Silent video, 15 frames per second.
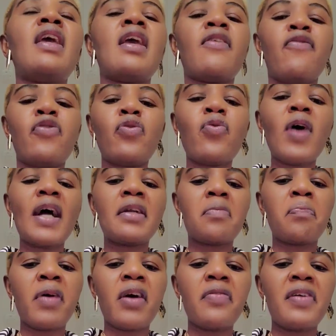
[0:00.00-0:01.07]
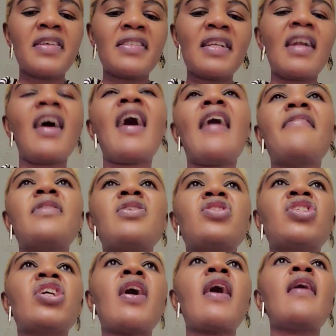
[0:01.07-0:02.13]
if you are the parents that have the
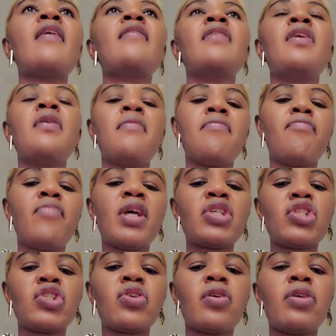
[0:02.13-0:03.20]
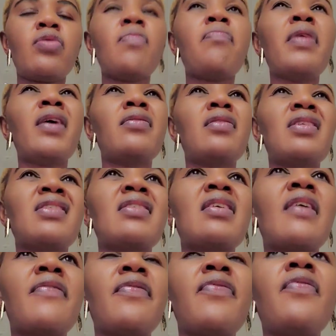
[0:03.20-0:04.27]
child, make sure you build the
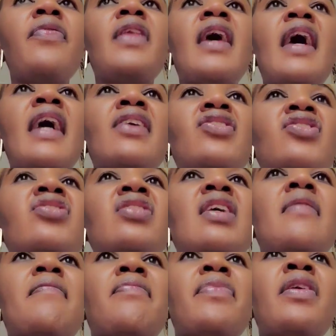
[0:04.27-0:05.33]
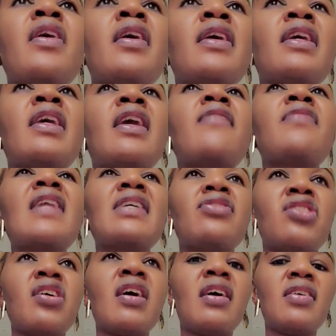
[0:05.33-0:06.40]
self-esteem. Give
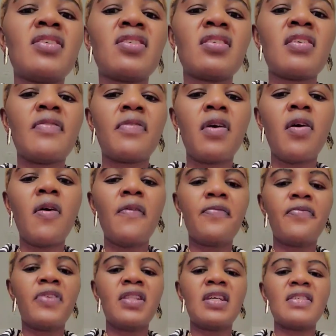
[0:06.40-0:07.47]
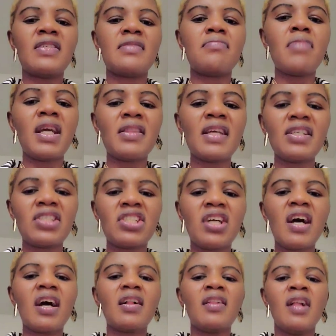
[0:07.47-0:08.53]
that child a self-confidence. Make that
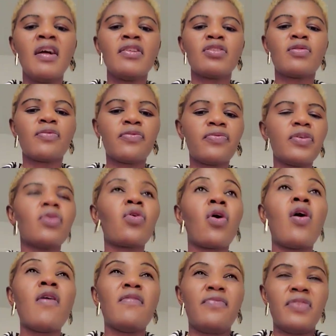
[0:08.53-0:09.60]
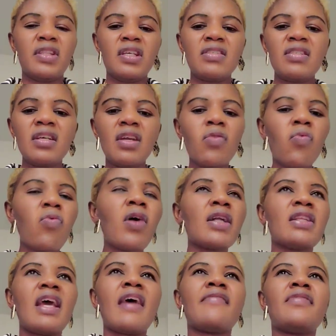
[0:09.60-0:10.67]
child to feel confidence in
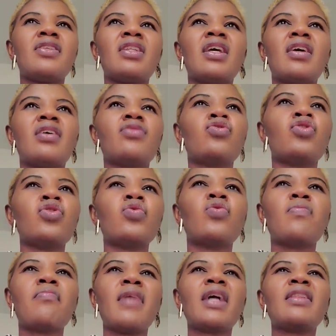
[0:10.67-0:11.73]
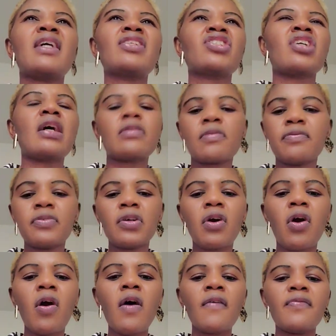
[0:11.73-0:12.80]
whatever they do. Make that child to feel
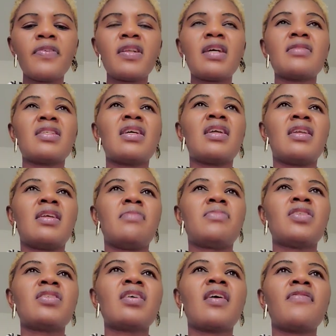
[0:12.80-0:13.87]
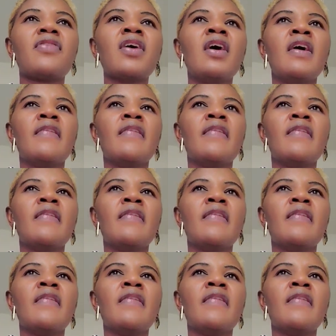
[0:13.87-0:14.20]
confidence in themselves.